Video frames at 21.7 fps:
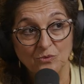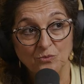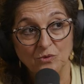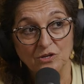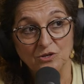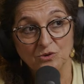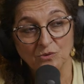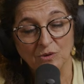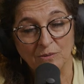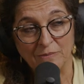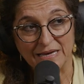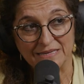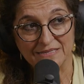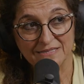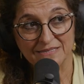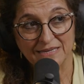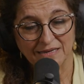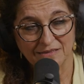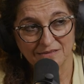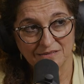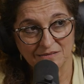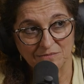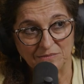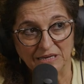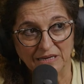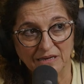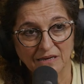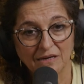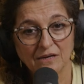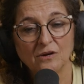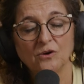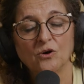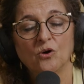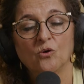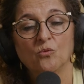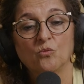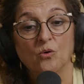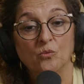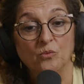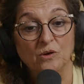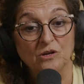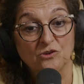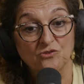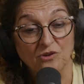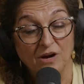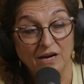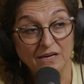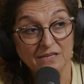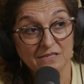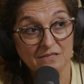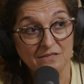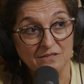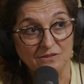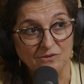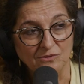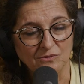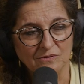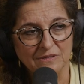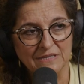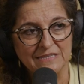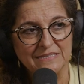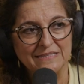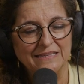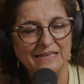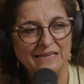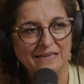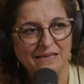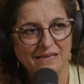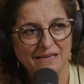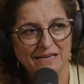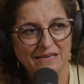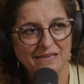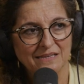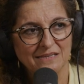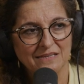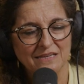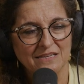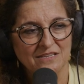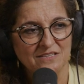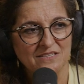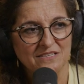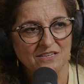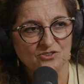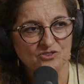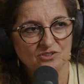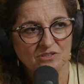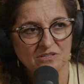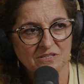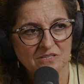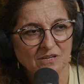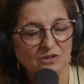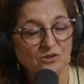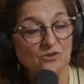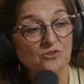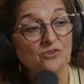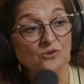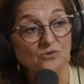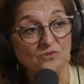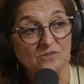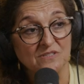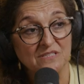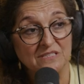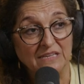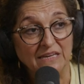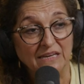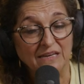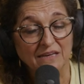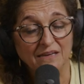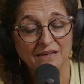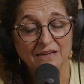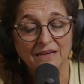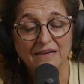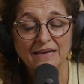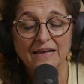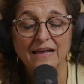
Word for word: when we do a mastectomy, what we try to do is little hidden incisions that you don't see.